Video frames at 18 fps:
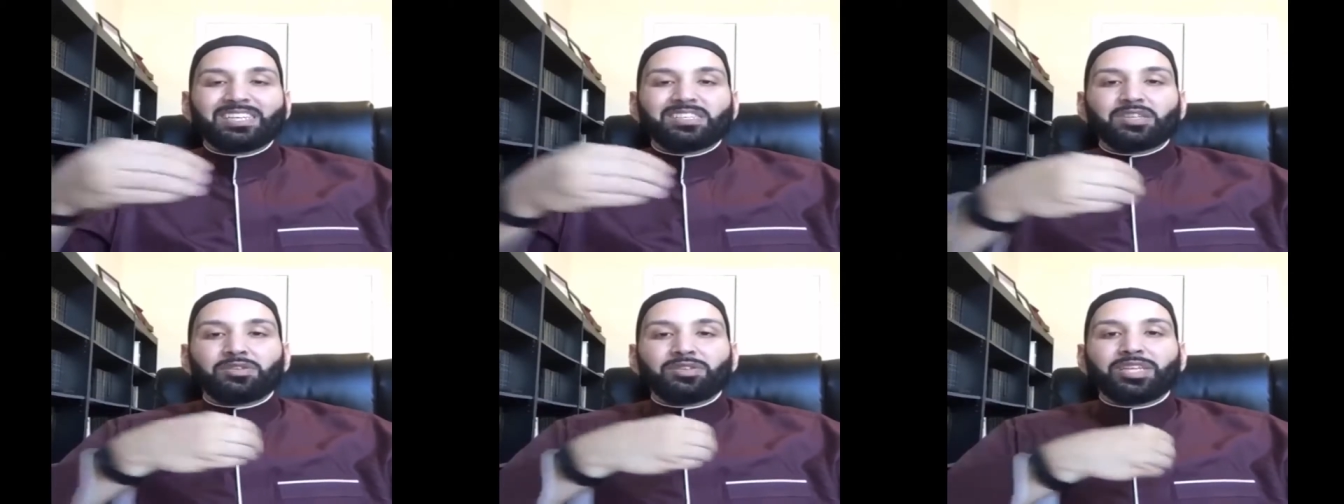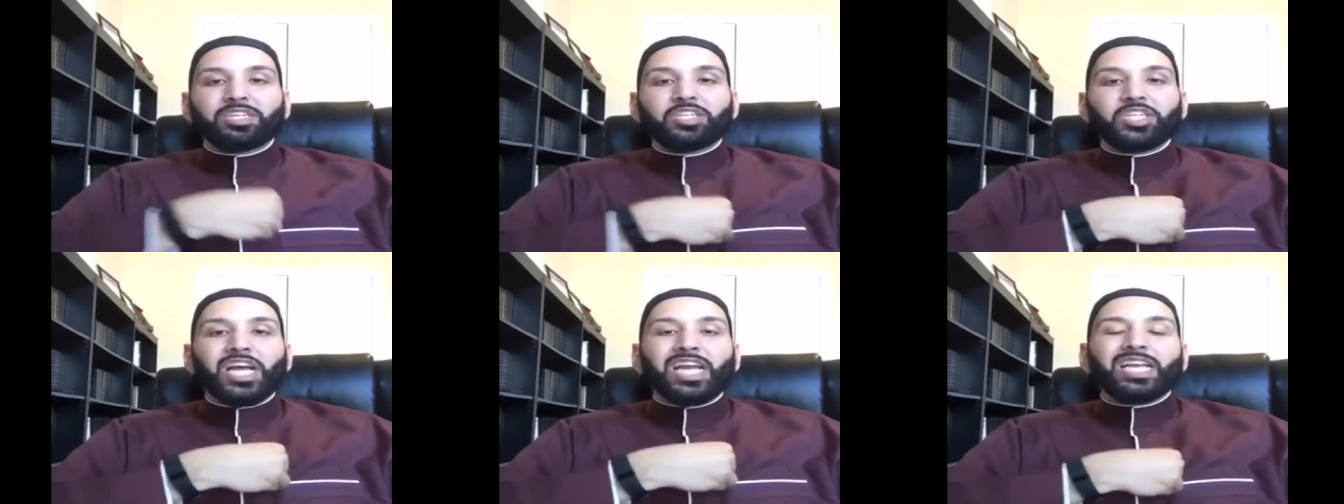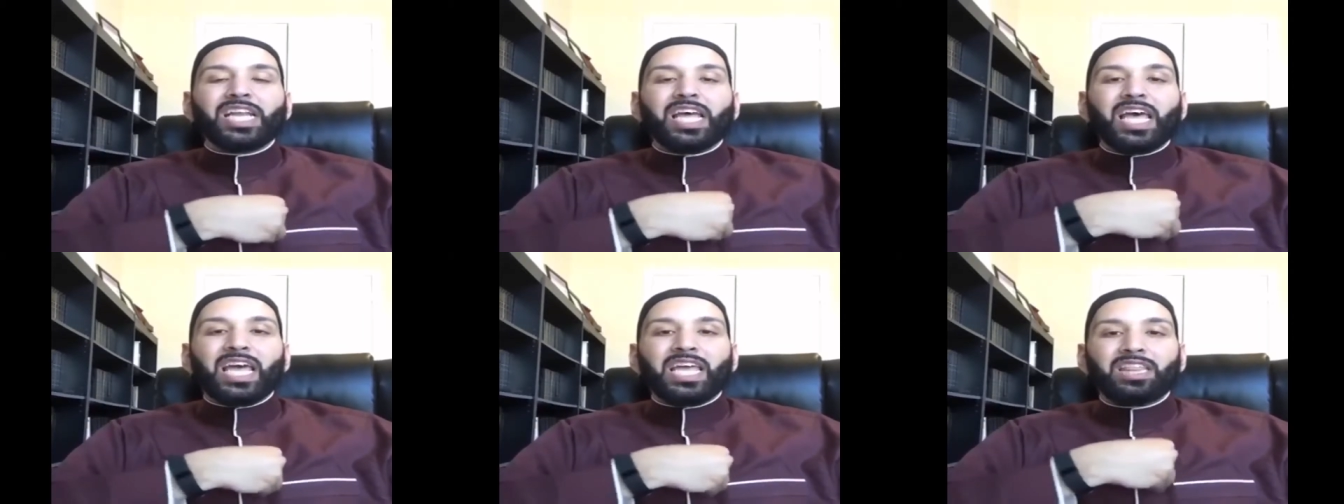So the
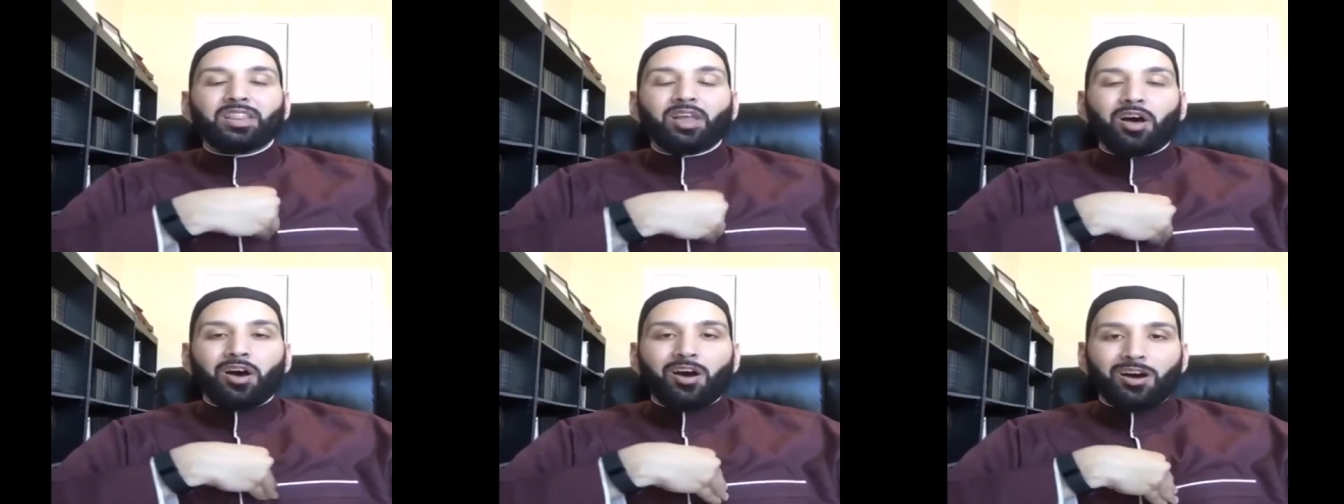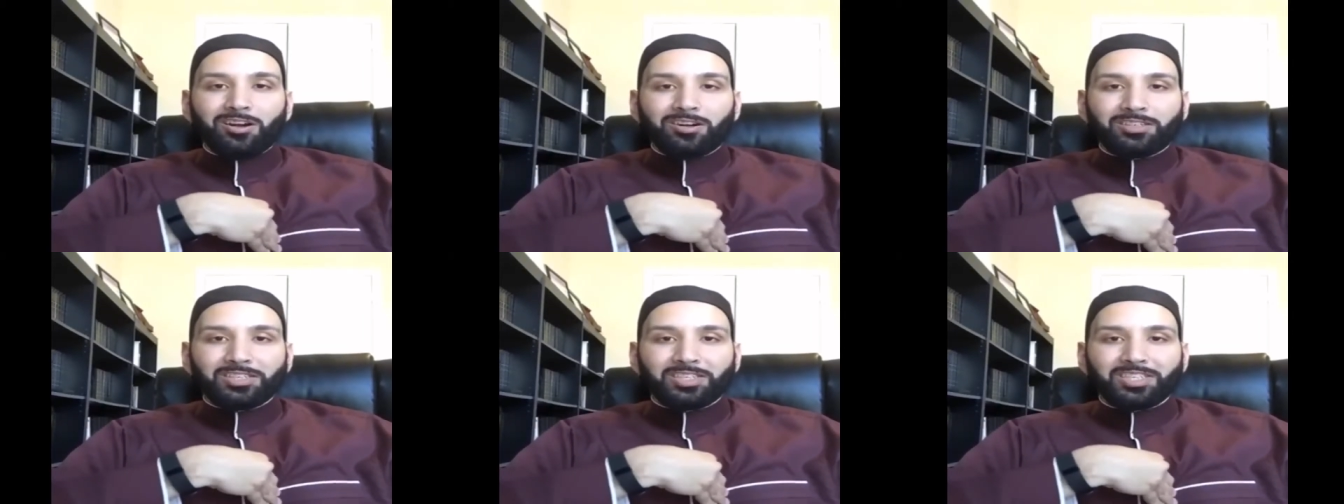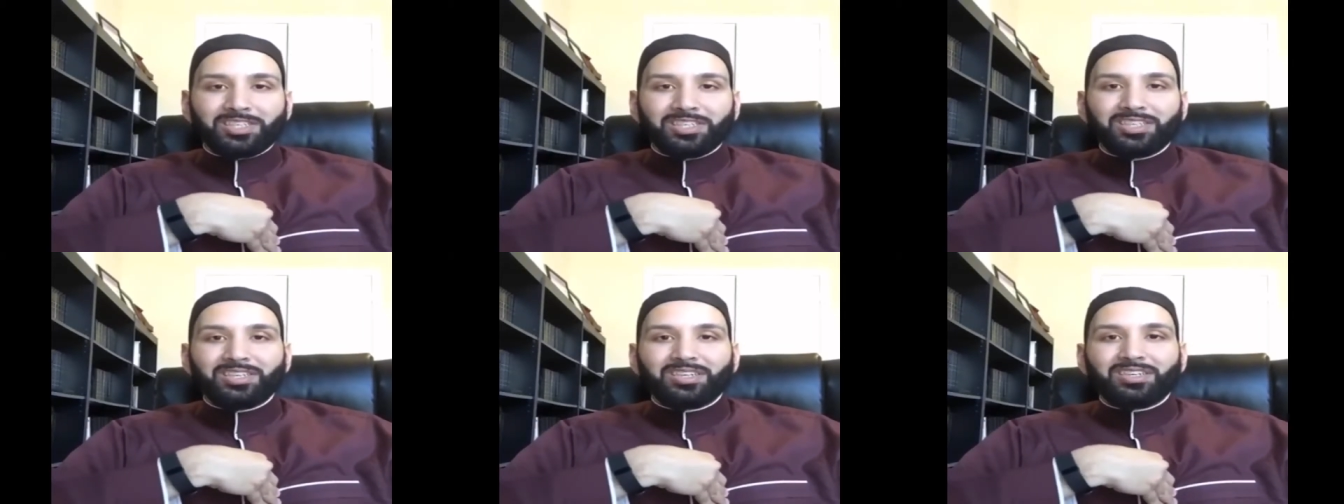Jannah in the heart